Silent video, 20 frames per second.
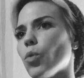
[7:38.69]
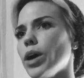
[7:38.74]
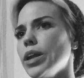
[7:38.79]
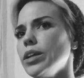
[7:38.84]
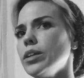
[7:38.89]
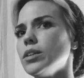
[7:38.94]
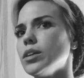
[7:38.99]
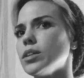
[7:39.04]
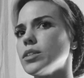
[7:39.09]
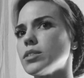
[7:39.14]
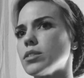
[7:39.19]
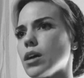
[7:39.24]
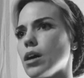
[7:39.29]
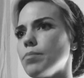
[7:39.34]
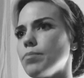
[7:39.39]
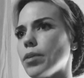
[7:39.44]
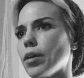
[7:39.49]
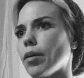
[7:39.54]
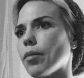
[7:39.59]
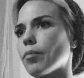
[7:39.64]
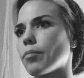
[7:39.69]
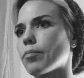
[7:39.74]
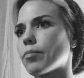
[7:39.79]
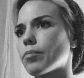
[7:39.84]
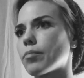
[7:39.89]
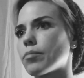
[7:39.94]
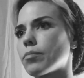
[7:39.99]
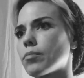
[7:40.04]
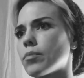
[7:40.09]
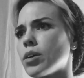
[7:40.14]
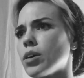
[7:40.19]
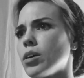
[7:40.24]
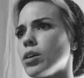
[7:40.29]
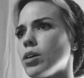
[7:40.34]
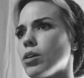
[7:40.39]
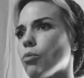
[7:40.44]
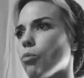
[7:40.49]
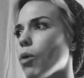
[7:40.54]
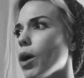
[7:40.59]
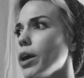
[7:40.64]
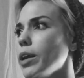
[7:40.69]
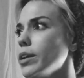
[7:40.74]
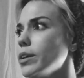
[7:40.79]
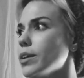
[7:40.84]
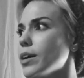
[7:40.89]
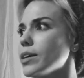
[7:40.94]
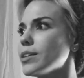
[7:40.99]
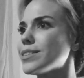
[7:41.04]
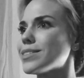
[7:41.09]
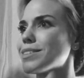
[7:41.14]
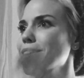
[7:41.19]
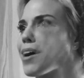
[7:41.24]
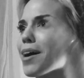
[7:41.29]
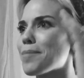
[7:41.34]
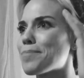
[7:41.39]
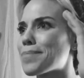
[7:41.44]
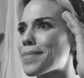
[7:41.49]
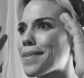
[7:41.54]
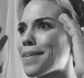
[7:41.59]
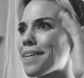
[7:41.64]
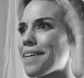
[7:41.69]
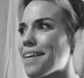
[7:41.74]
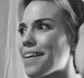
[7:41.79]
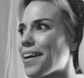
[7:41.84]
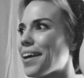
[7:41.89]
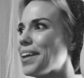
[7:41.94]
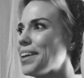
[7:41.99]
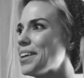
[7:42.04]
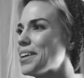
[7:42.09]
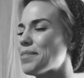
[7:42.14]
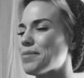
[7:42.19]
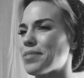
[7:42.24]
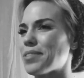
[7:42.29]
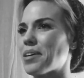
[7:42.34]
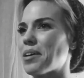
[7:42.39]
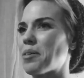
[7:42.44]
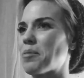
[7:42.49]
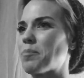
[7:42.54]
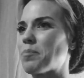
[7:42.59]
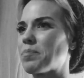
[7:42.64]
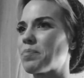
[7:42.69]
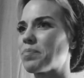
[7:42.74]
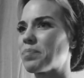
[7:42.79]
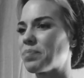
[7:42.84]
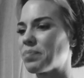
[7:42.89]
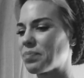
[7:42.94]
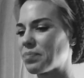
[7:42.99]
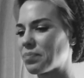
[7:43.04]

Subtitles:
Why didn't I stop them? Why didn't I stop any of them?